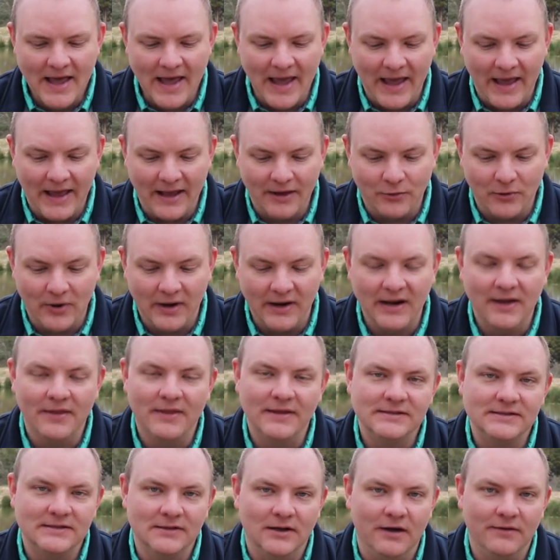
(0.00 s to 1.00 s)
and right now
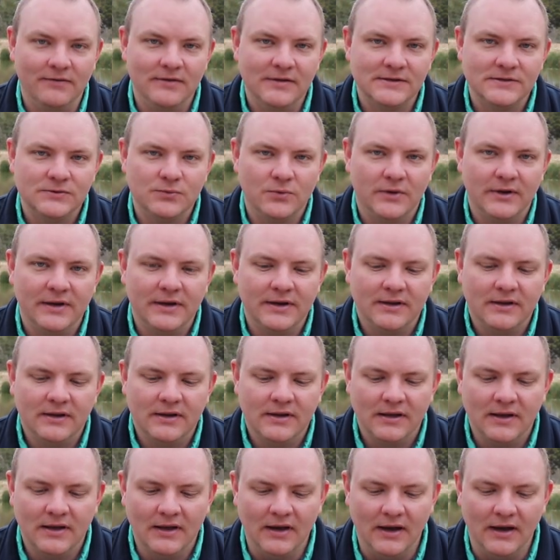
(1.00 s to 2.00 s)
that's an obvious one
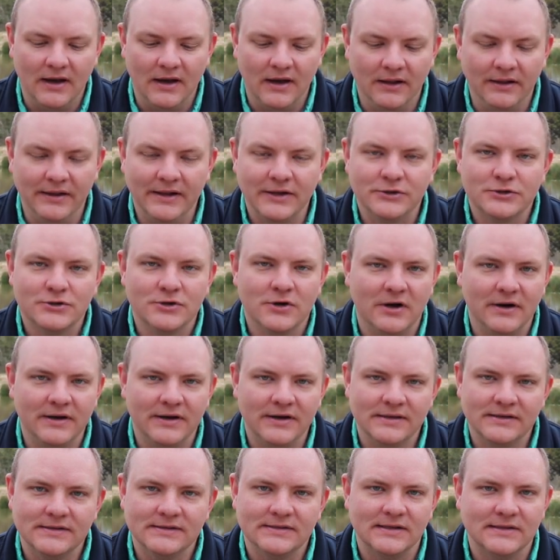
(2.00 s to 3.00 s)
uh,
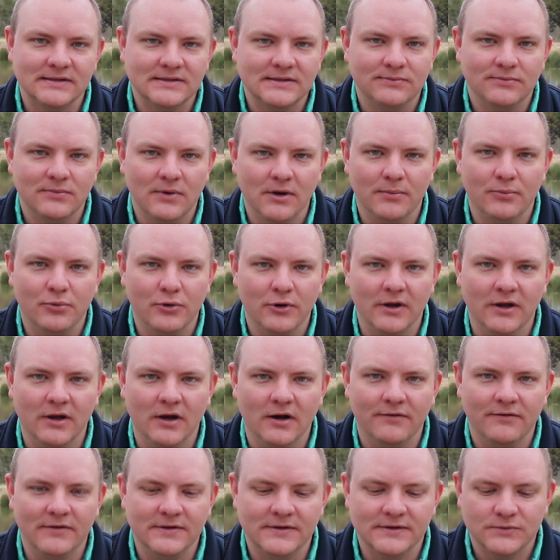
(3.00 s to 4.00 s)
electronics that's a pretty
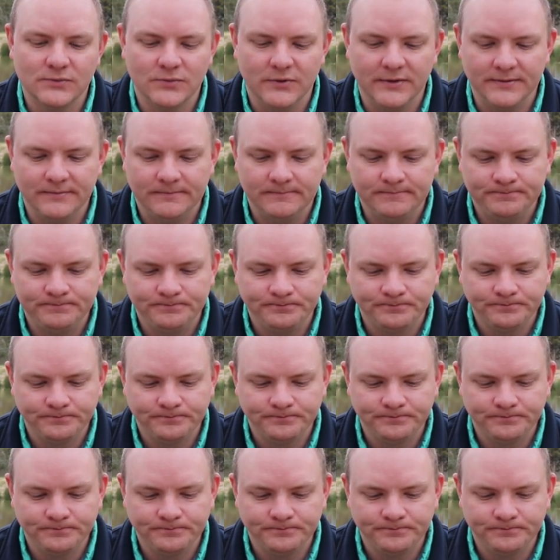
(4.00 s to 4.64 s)
obvious one